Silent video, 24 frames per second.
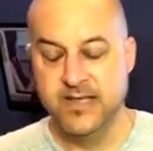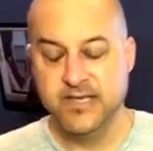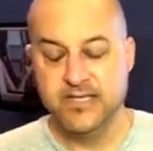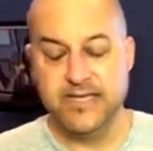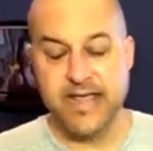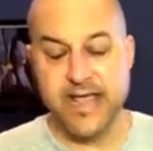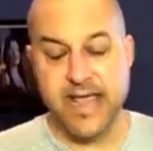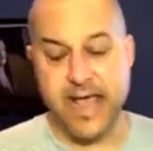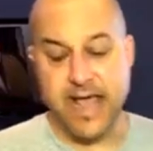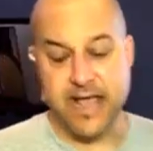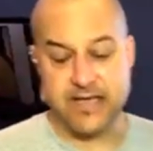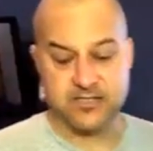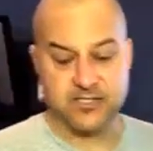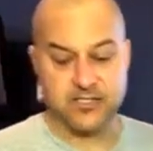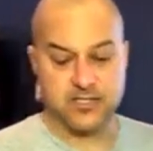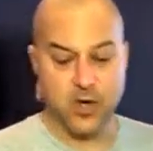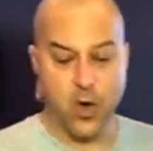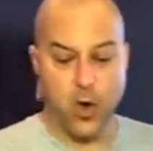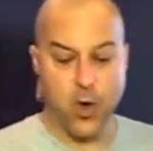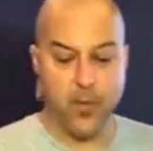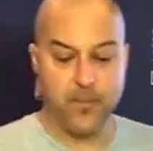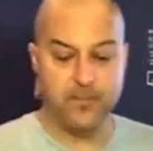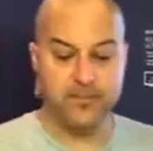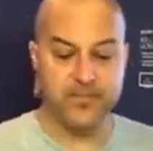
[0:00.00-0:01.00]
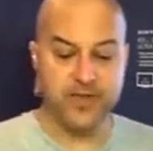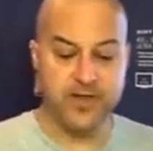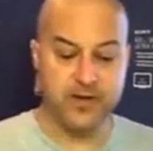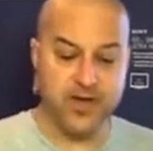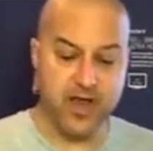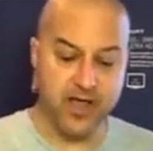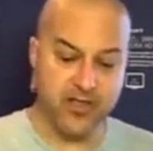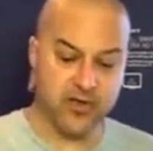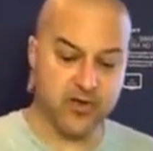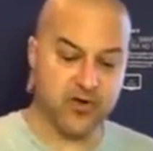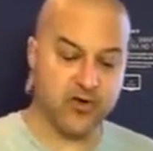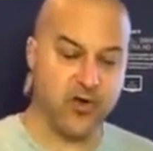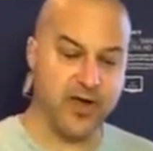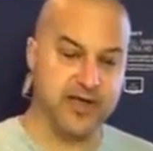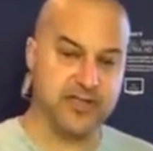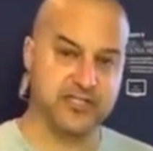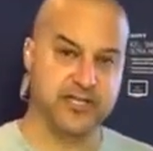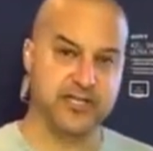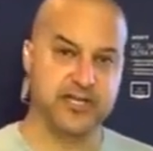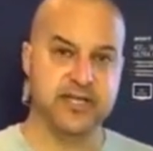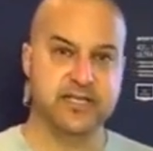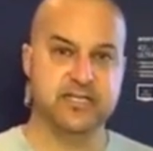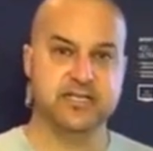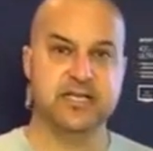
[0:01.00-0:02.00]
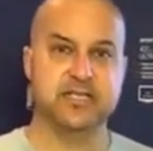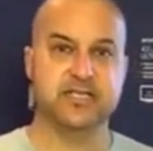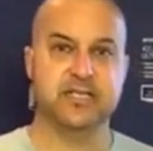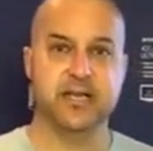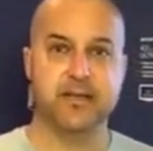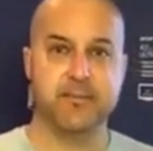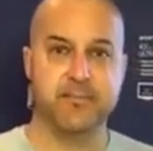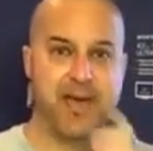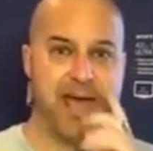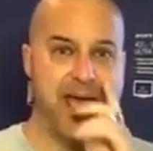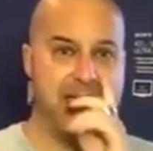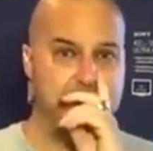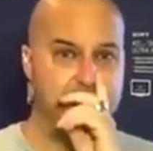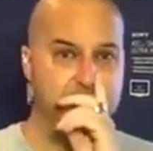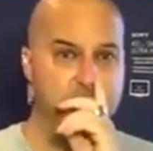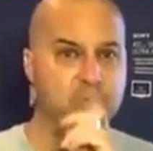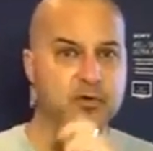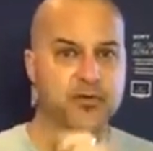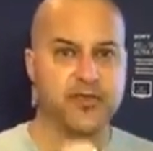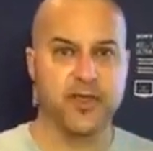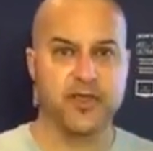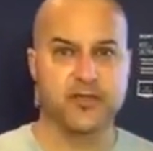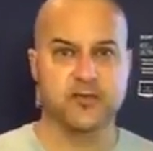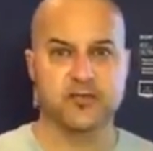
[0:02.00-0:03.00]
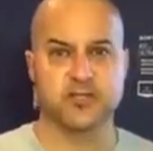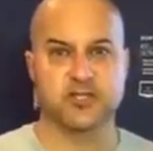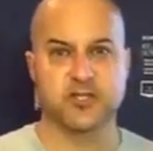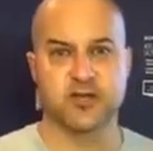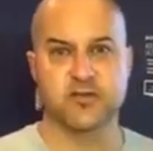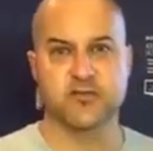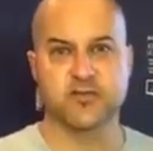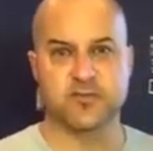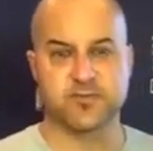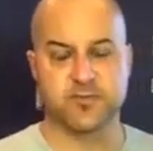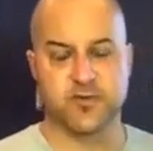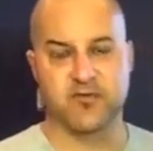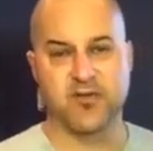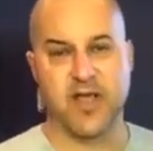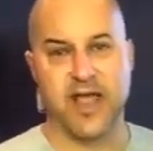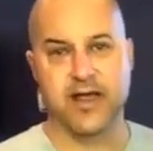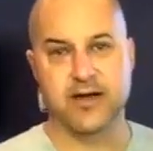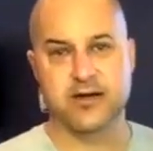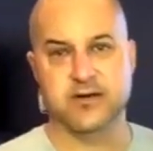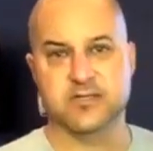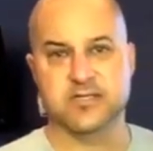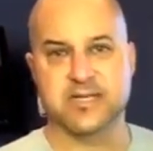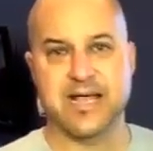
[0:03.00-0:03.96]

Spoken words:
Yeah, so another question is it compatible with other service providers?